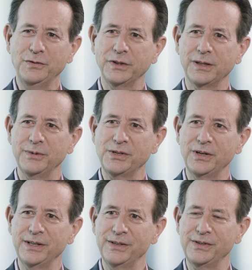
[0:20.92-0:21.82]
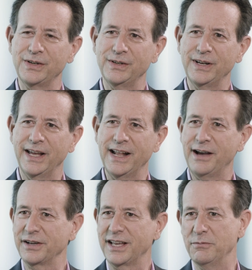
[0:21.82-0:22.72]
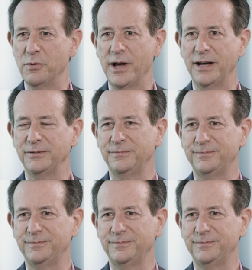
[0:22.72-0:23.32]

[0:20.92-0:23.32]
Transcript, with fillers: us what the mission is and how it came about?